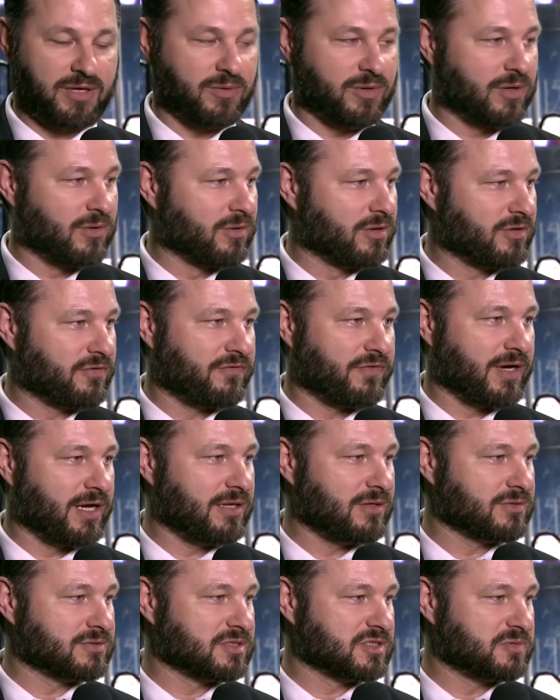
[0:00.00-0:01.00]
We're going to the
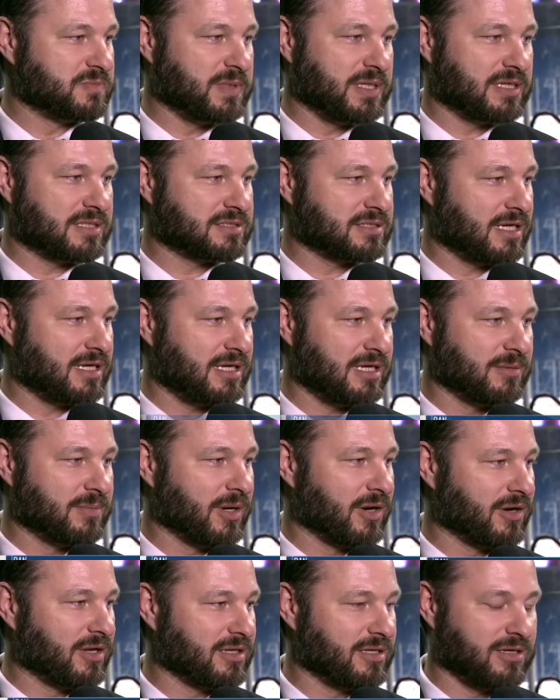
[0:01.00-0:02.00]
finals. Let's be excited
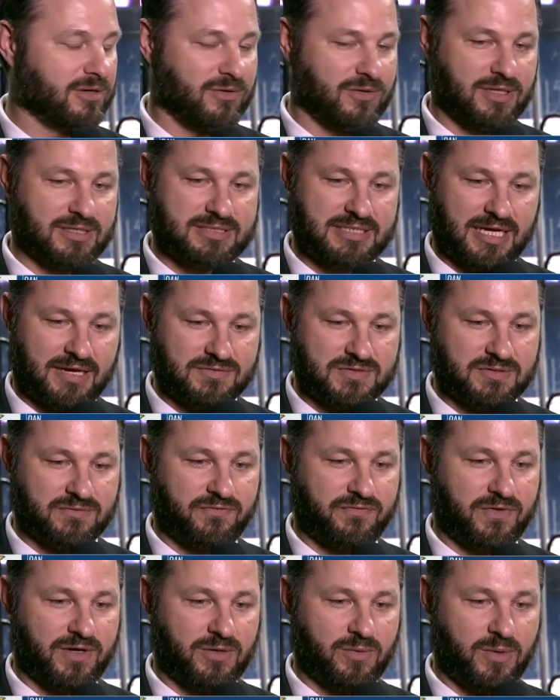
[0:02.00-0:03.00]
about it. You know, let's have some
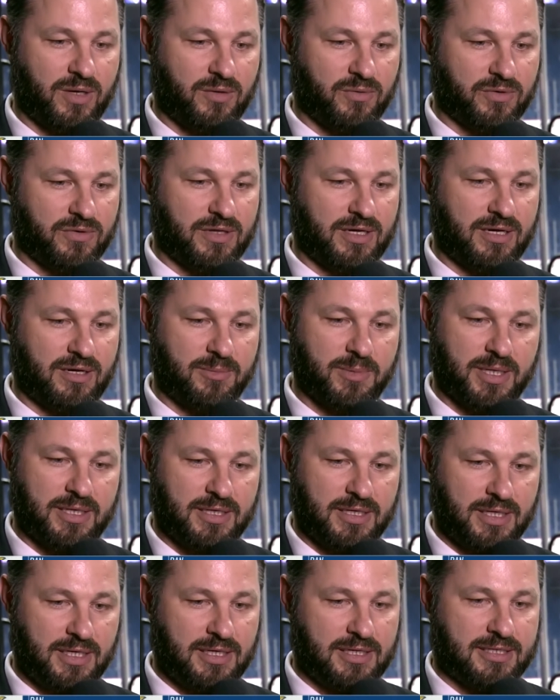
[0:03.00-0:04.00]
fun while we're there. But
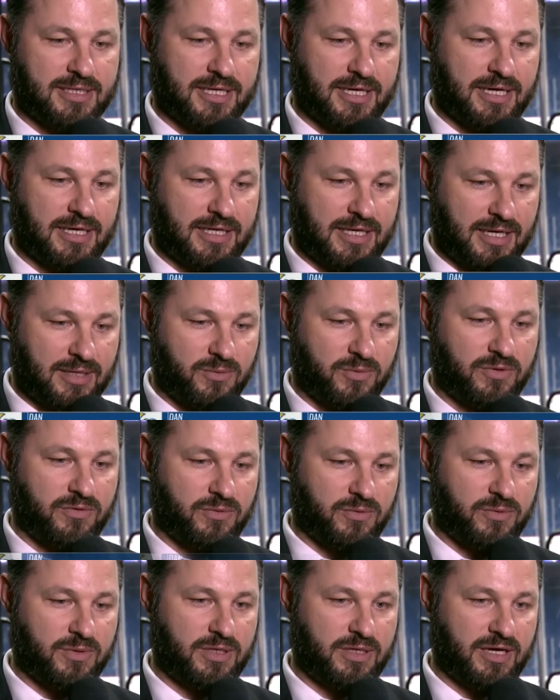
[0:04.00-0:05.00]
uh, again, we
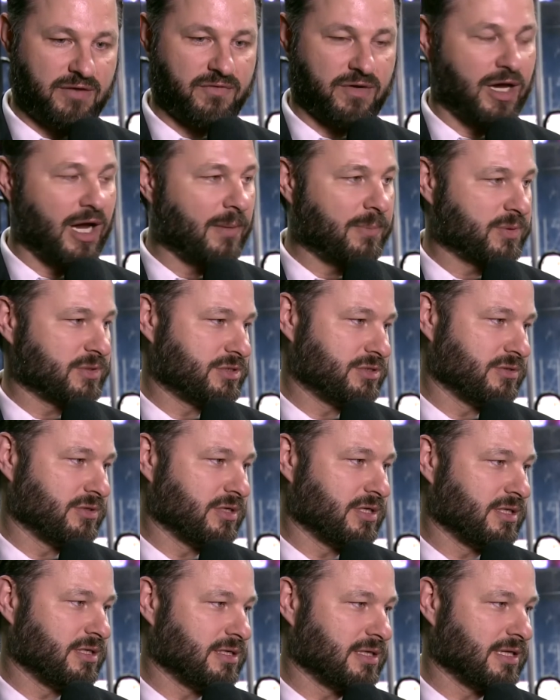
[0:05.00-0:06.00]
we have an
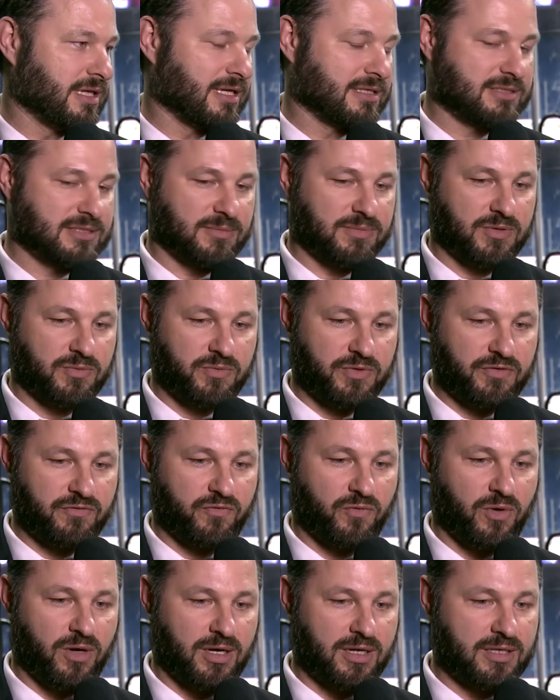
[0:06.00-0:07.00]
opportunity, and that's something we've
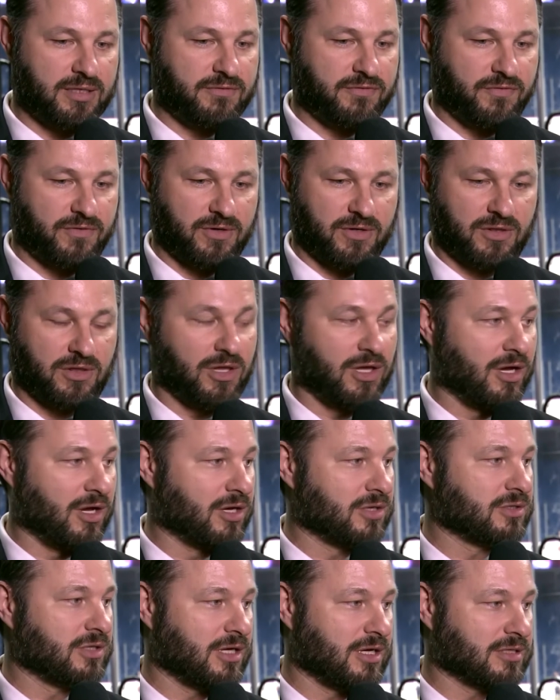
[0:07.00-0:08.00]
wanted for a
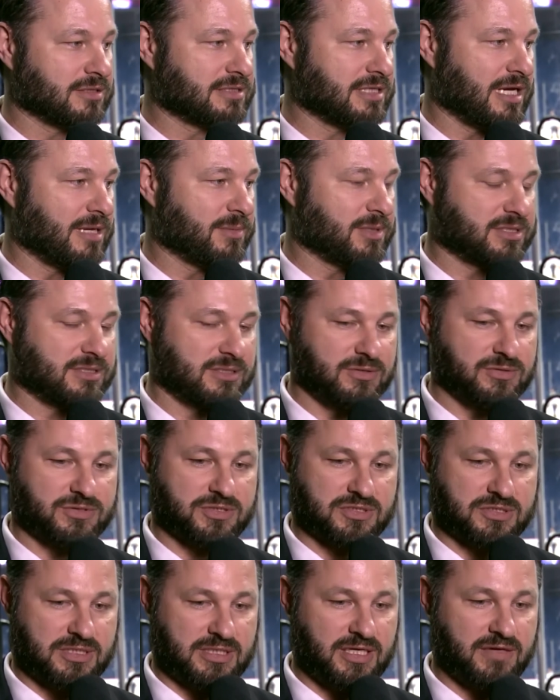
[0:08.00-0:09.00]
long, long time. And Toledo's
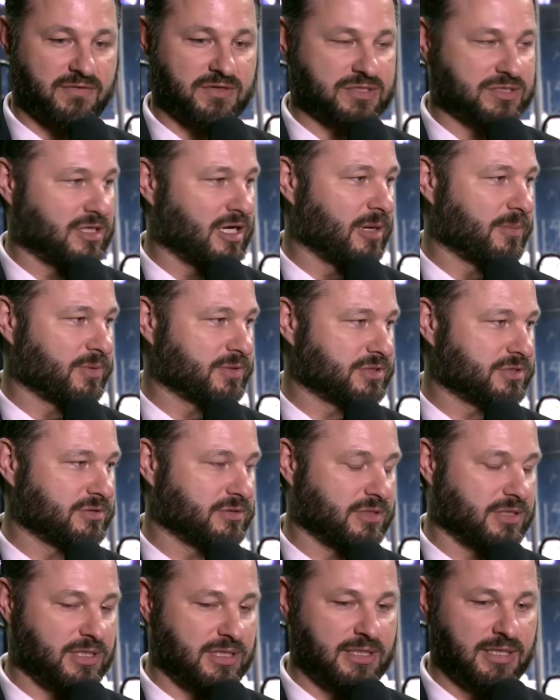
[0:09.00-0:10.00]
just give us an
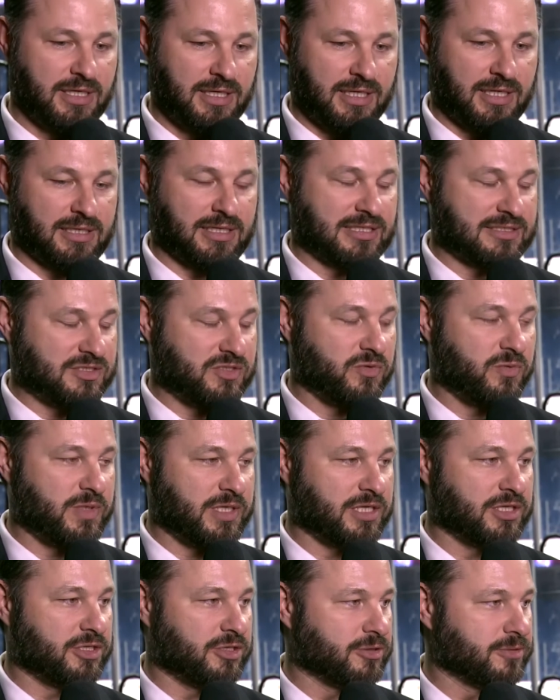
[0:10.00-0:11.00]
opportunity, and let's see what we
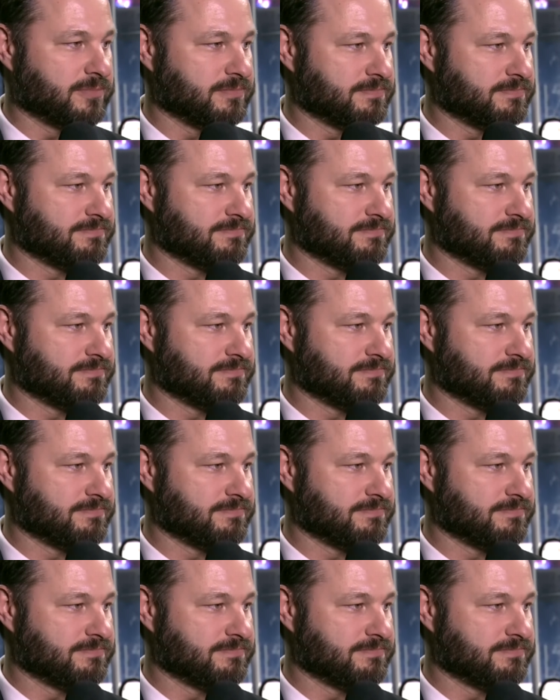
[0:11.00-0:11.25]
can do.